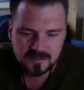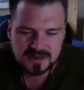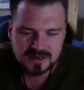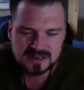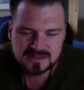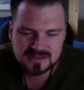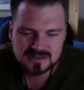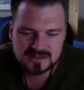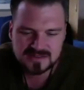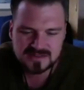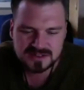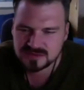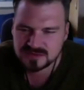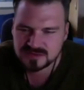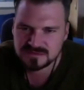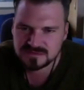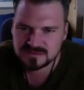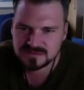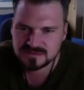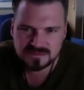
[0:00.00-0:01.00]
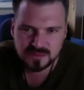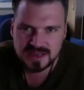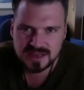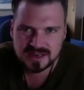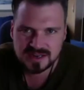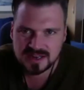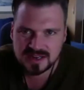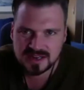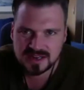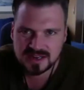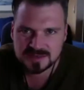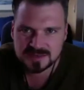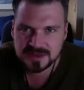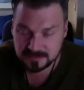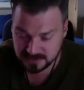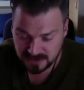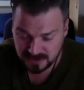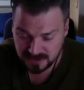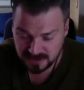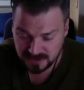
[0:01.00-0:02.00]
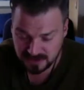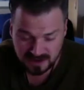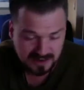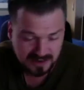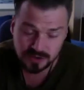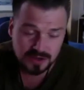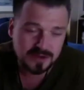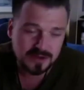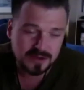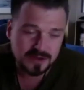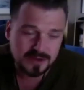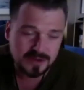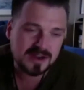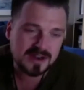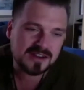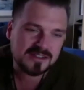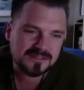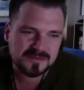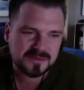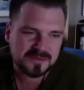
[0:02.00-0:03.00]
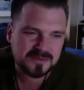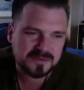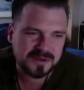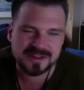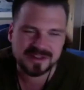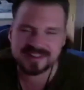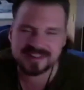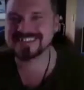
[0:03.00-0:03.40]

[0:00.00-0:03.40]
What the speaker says: so. I mean, I've had some weird experience. I know you have. But